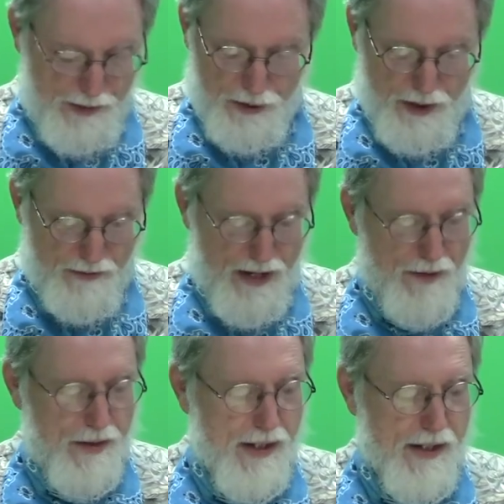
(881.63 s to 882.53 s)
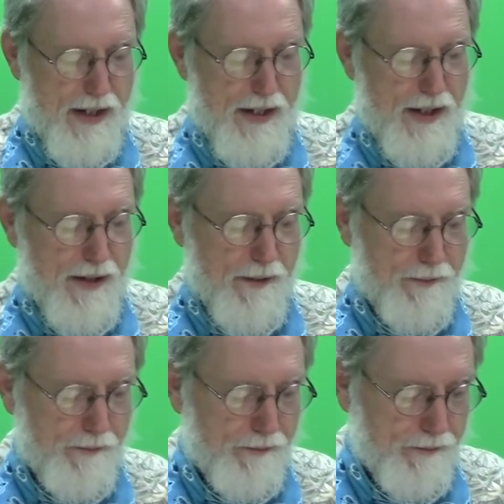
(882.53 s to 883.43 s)
make sure I've got everything done here.
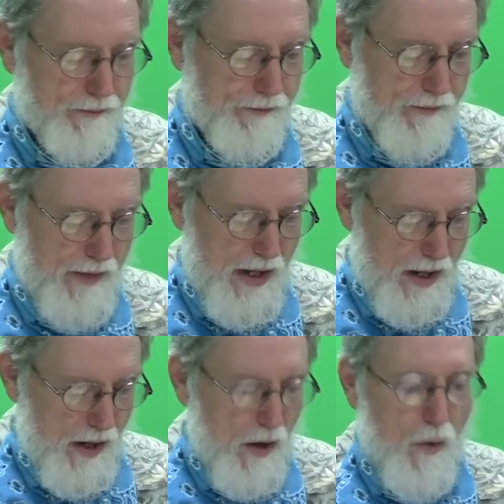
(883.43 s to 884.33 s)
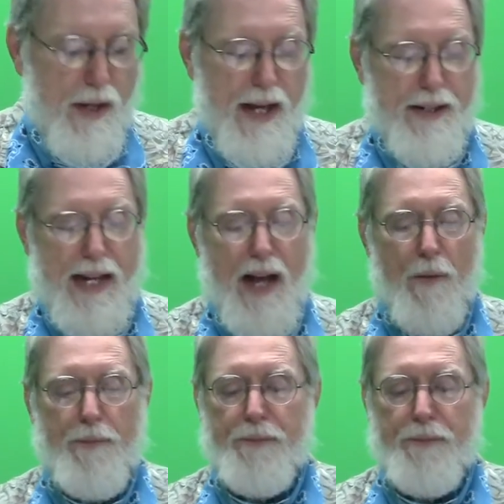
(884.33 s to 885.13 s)
Okay, now,